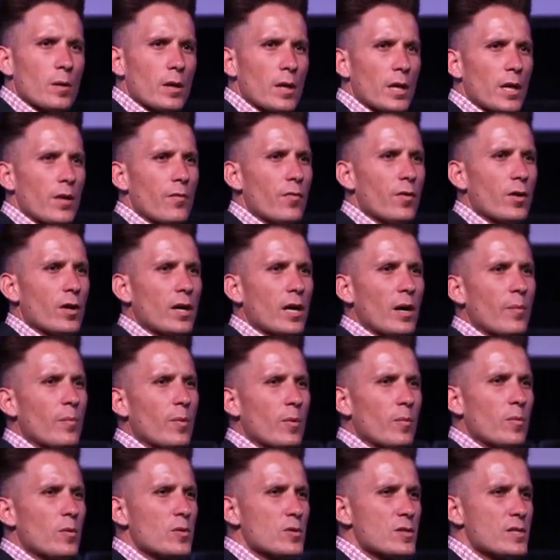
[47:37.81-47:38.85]
give you a couple
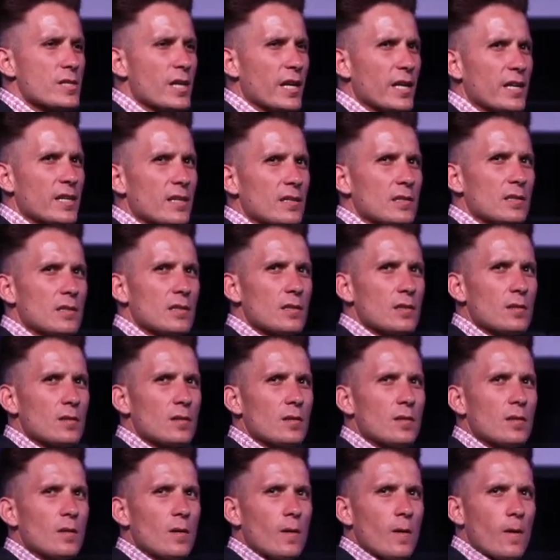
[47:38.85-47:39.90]
more seconds.
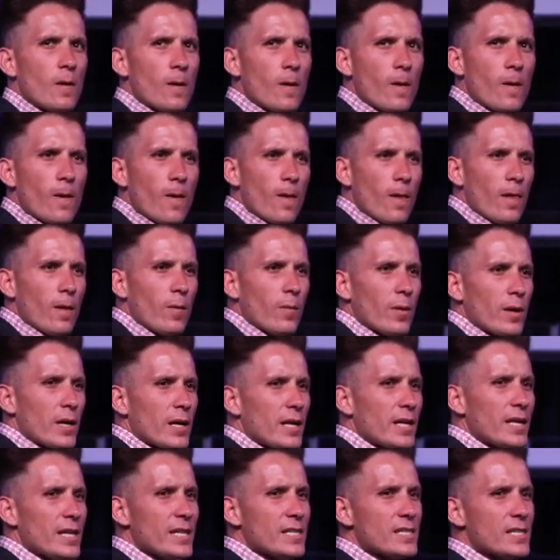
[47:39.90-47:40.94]
What
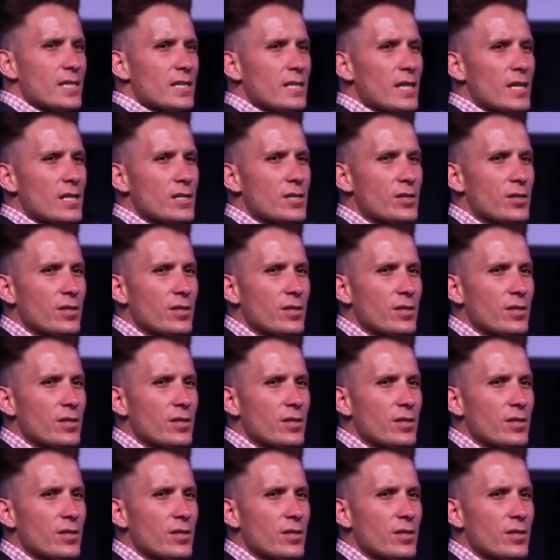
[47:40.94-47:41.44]
it is that you